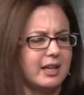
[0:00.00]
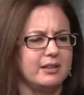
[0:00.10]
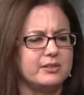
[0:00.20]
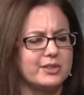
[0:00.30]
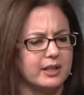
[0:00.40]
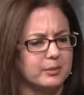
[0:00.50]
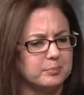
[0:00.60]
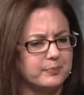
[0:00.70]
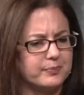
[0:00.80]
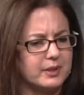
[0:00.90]
right. and
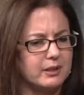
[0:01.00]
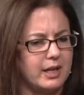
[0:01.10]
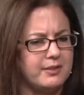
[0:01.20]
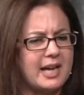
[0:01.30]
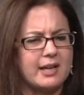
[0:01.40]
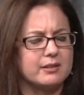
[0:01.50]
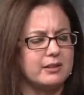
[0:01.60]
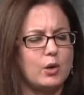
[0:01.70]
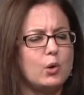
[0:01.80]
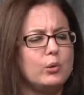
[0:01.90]
um, and
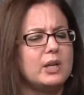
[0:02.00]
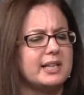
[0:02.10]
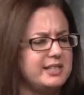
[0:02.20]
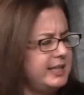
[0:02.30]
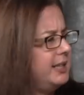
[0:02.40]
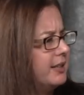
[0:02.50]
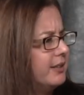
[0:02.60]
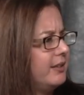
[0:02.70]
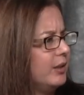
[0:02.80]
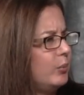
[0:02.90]
that the whole
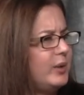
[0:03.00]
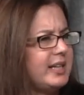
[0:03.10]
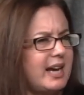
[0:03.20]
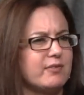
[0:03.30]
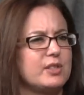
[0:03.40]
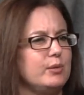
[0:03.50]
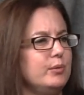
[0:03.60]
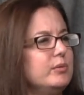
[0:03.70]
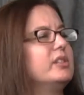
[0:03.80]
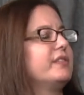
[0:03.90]
idea that we have
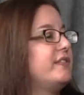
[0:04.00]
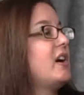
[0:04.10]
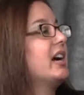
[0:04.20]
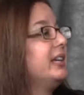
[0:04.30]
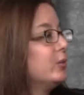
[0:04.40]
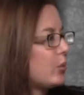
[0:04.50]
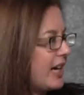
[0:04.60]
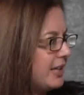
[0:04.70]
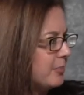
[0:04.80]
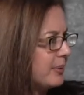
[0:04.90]
to define
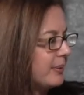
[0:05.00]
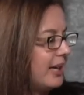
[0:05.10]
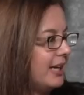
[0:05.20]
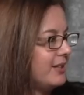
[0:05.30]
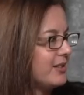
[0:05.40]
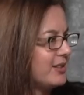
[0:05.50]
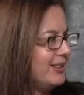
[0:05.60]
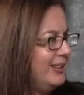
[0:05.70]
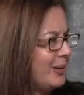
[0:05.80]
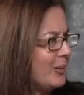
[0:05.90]
rape as
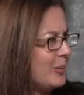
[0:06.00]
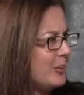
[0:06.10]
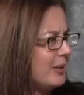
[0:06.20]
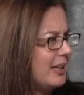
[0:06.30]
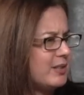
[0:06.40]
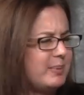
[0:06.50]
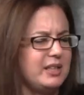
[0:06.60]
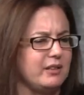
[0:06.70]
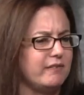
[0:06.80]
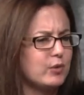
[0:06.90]
you know as
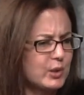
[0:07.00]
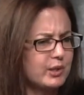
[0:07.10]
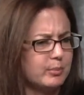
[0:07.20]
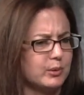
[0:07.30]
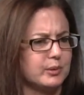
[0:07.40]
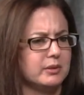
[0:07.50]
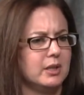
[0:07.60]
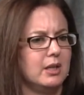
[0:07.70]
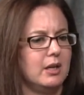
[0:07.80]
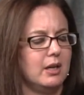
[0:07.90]
being forcible
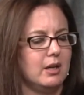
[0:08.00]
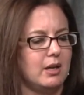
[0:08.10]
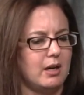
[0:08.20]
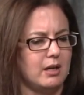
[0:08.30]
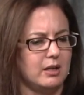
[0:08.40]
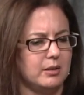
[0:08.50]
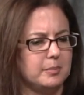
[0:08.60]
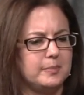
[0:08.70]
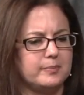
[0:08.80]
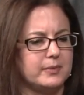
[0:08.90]

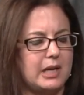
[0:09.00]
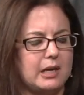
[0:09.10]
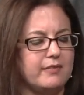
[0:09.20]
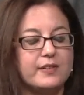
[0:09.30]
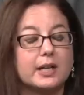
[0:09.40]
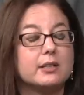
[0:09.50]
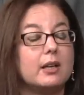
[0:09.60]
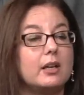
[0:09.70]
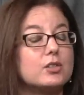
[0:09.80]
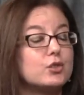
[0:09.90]
um, I
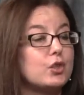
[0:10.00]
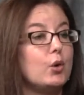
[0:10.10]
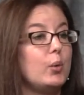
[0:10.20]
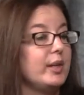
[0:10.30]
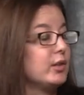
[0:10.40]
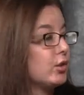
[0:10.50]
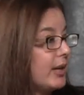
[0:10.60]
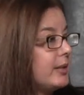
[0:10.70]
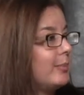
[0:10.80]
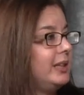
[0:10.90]
find so
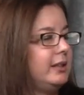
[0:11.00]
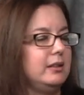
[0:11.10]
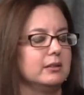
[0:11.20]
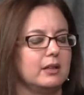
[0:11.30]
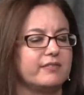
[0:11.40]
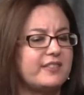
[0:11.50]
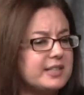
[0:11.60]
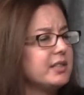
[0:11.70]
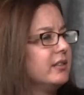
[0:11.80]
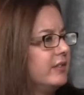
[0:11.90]
incredibly
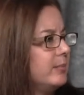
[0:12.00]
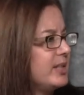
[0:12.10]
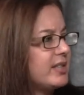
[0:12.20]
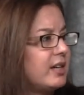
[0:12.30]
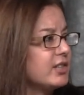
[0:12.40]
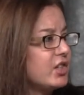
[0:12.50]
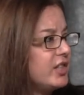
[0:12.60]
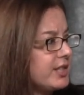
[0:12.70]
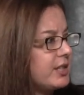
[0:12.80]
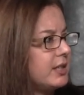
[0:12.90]
offensive and
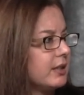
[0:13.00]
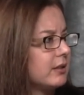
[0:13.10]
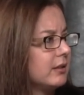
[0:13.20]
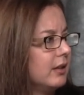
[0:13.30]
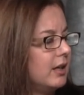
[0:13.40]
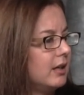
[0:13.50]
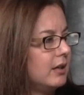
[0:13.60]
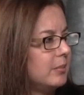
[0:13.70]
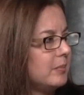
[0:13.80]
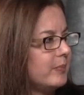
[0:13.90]
misogynistic mm -hmm.
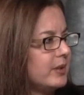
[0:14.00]
um,